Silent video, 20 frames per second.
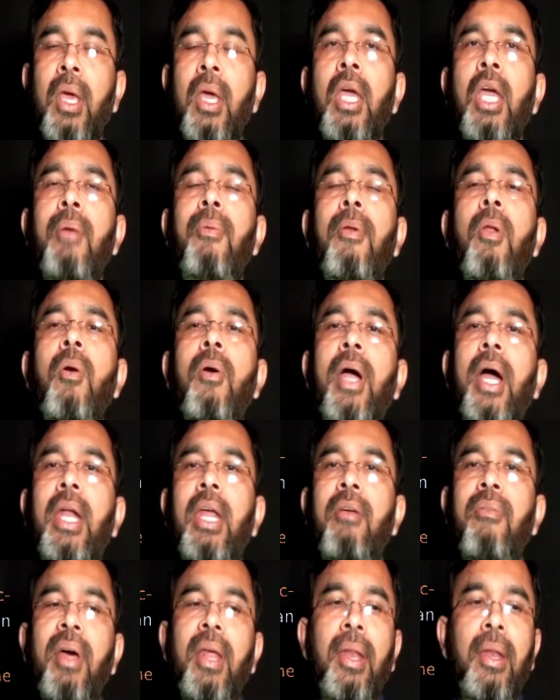If you look at
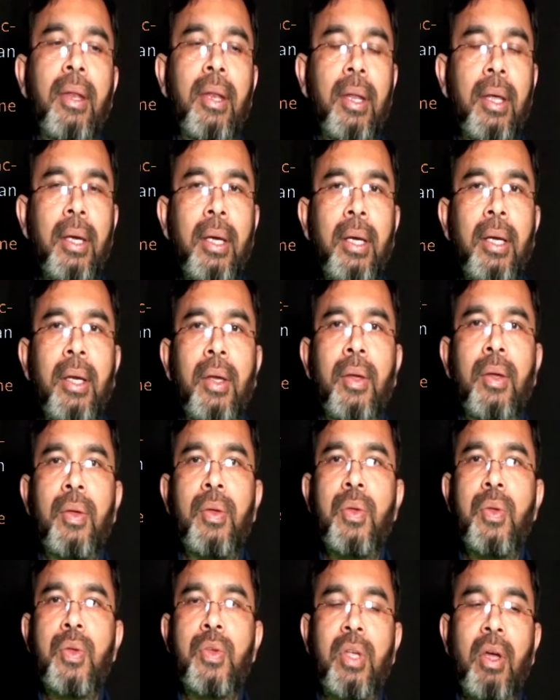even
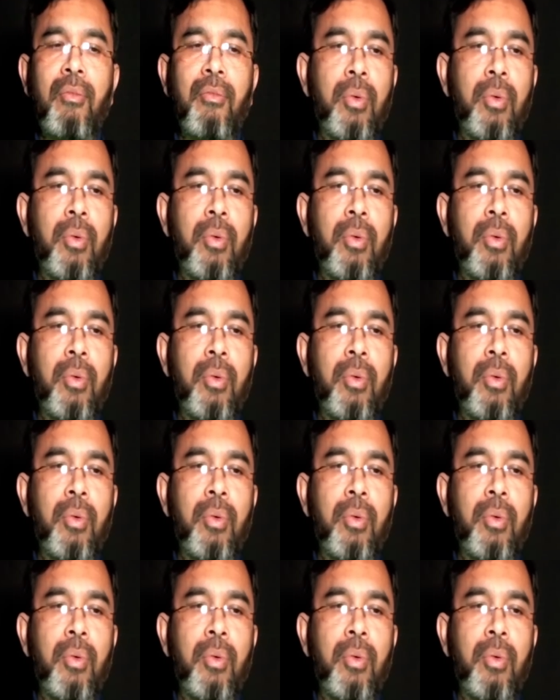some